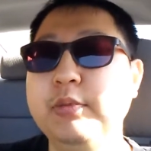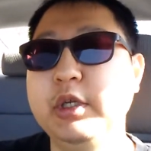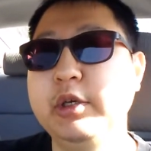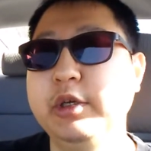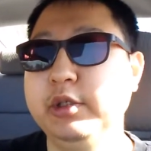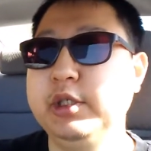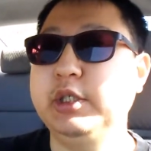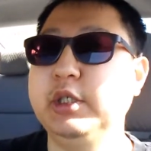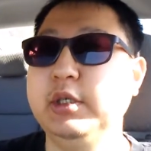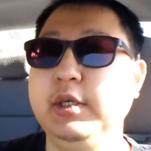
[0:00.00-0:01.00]

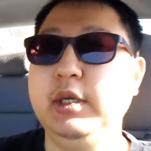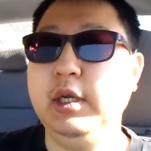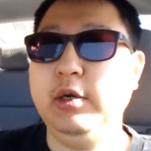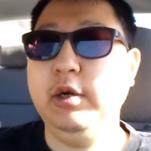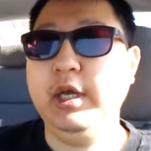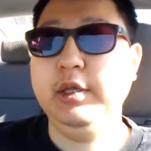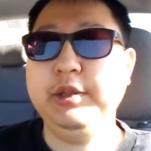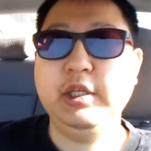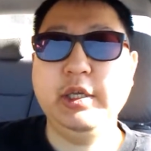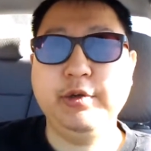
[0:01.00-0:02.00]
because
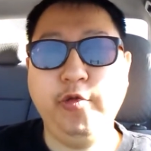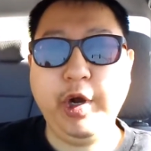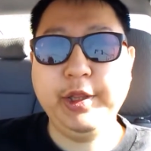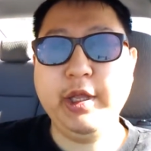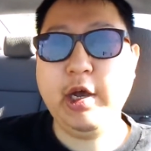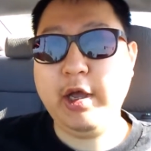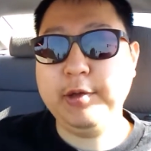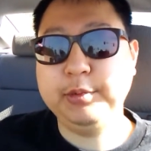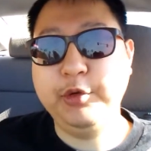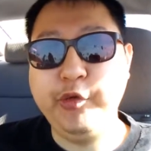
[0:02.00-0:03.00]
I think right now I
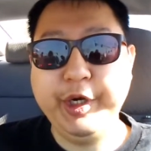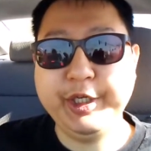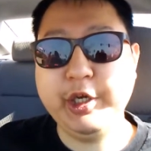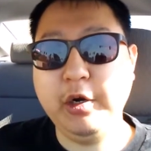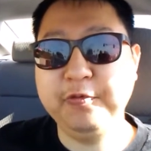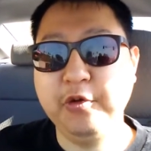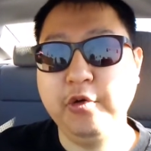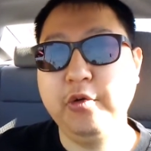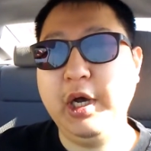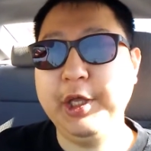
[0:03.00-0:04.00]
have to be really
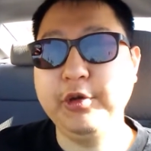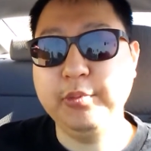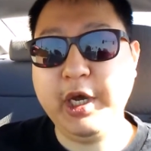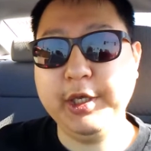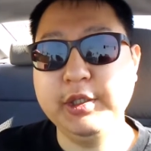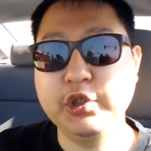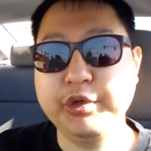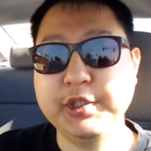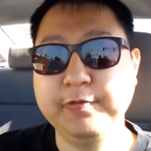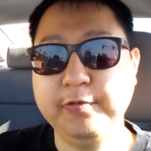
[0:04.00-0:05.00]
careful. I know my
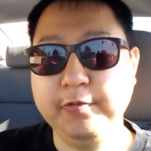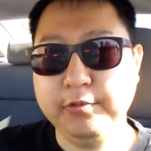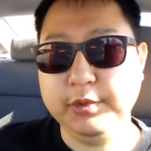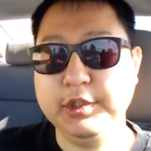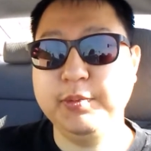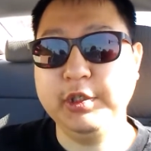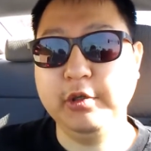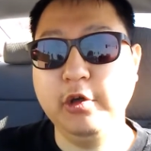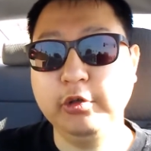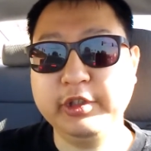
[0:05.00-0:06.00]
injuries, it's been
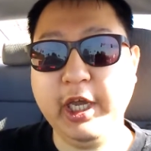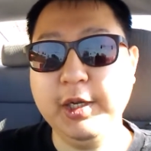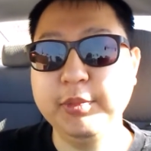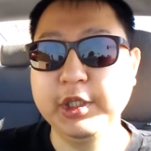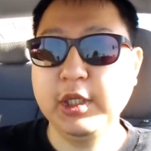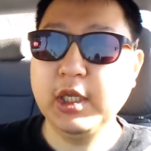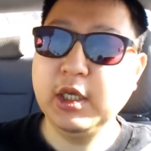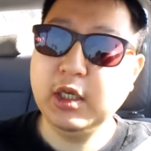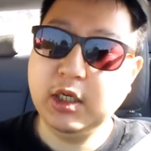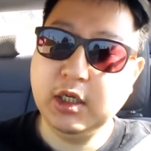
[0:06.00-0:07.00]
a long time, but
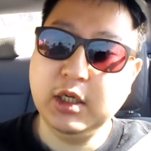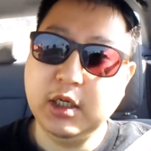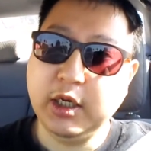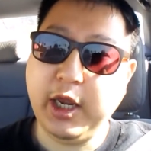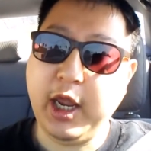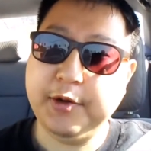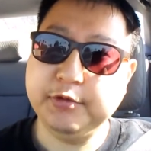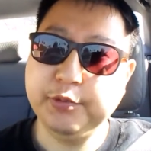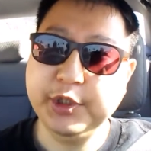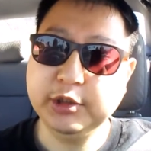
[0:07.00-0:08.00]
I
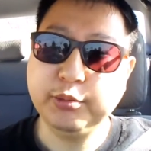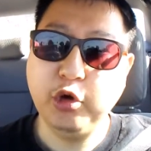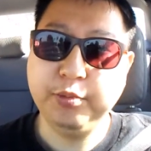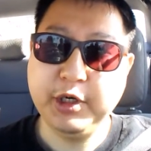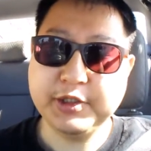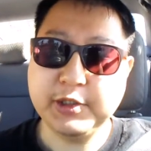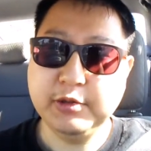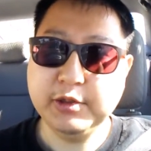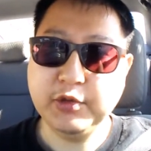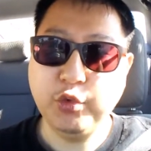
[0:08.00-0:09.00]
have to build more
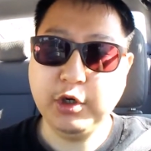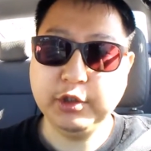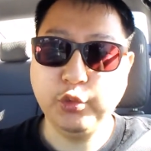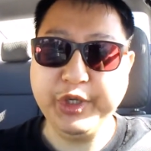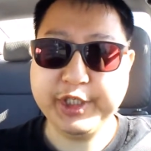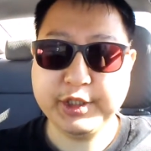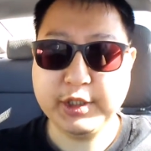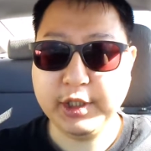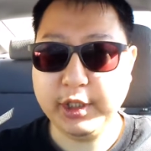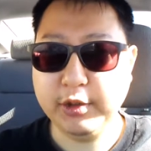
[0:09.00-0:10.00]
muscles and work on the weak,
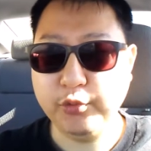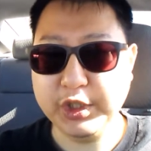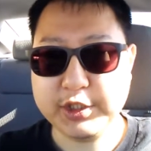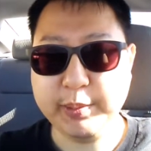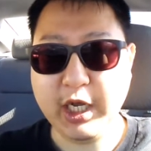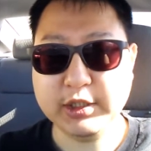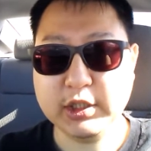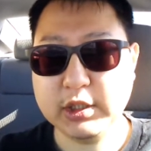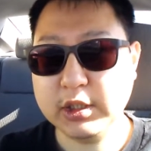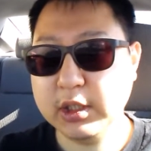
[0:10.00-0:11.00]
weak
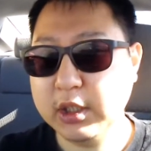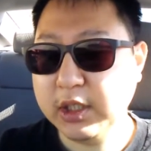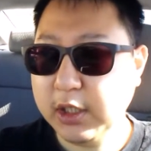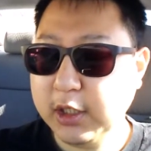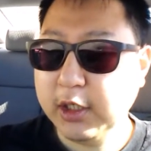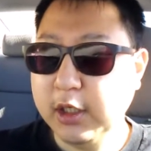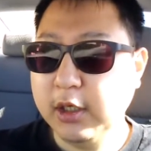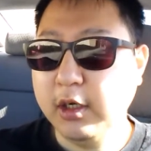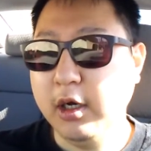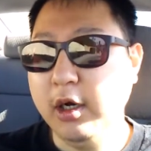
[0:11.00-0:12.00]
spots.
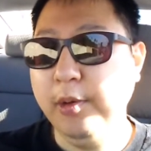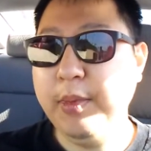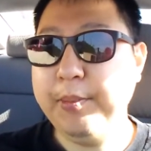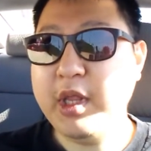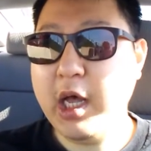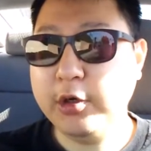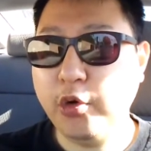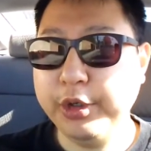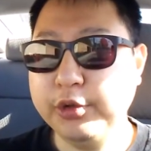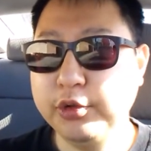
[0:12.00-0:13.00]
Um, I'm not
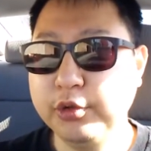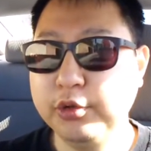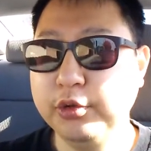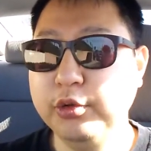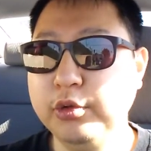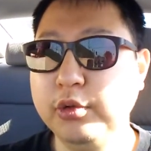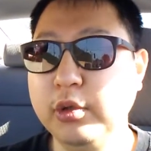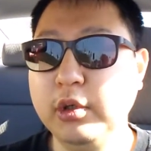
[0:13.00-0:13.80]
going to